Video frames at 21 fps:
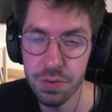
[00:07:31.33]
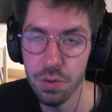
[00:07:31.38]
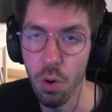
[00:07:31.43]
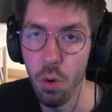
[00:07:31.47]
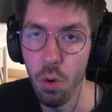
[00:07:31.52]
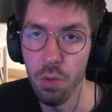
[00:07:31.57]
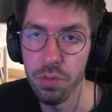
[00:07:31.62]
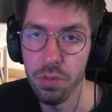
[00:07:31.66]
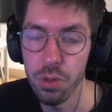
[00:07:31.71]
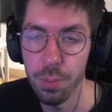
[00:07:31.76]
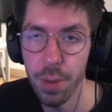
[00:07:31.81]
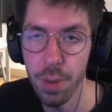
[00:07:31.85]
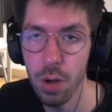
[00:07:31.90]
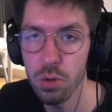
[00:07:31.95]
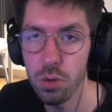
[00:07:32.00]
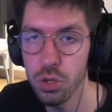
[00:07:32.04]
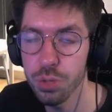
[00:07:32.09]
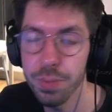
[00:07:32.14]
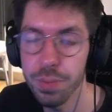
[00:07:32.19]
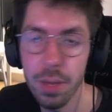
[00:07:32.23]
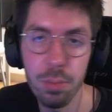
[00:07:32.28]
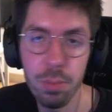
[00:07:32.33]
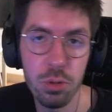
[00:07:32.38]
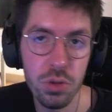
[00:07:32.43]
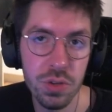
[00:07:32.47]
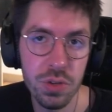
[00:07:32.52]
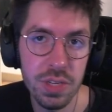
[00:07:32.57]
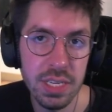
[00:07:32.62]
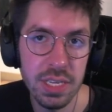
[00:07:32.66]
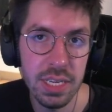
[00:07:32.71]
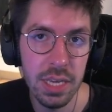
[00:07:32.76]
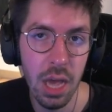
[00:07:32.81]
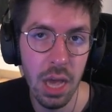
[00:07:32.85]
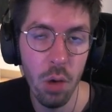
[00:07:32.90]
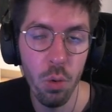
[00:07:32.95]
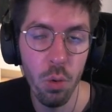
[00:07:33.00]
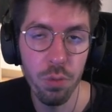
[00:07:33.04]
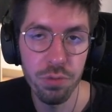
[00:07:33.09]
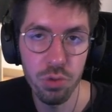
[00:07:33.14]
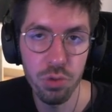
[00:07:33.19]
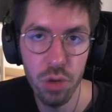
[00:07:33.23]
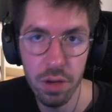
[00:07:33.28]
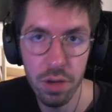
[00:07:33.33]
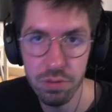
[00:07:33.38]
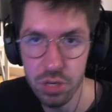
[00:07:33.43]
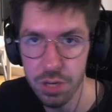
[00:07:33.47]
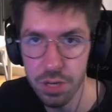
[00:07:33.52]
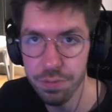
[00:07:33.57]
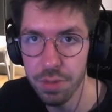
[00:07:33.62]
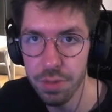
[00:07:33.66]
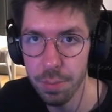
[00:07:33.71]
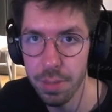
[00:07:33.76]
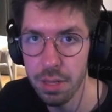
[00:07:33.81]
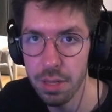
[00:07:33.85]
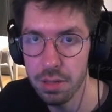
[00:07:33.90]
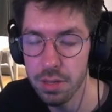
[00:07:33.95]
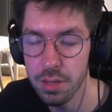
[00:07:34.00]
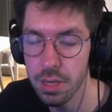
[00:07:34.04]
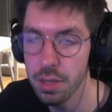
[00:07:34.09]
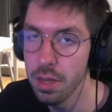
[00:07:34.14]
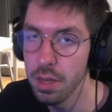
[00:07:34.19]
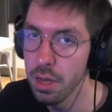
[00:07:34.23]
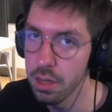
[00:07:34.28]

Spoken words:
on your mouse to be able to see how often you have shift ability.